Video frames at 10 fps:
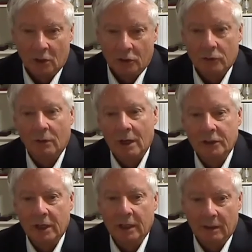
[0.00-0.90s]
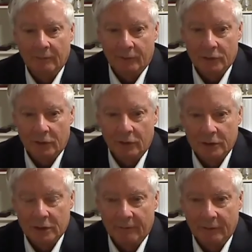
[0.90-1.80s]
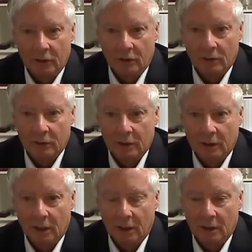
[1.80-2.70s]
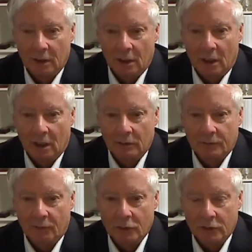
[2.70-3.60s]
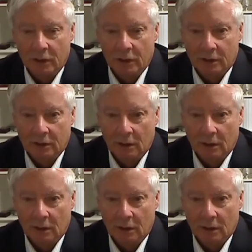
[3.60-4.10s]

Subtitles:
So I stayed in for 37 years, and I was fortunate